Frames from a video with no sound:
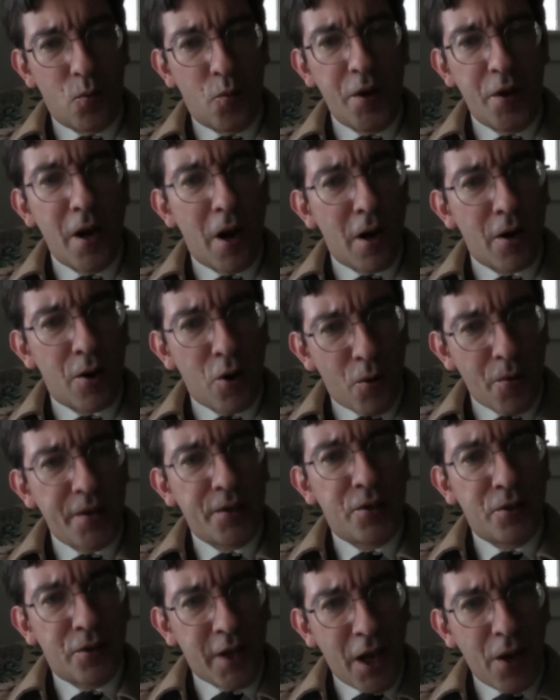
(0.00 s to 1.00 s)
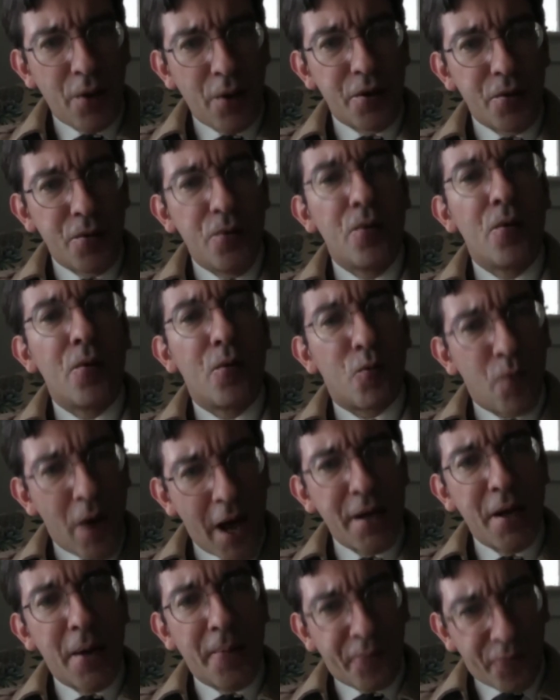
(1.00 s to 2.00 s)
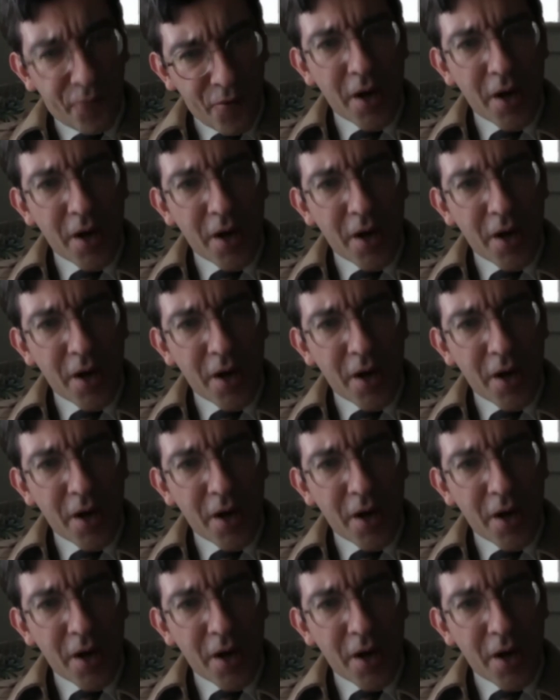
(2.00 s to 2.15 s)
We are going to tell you right up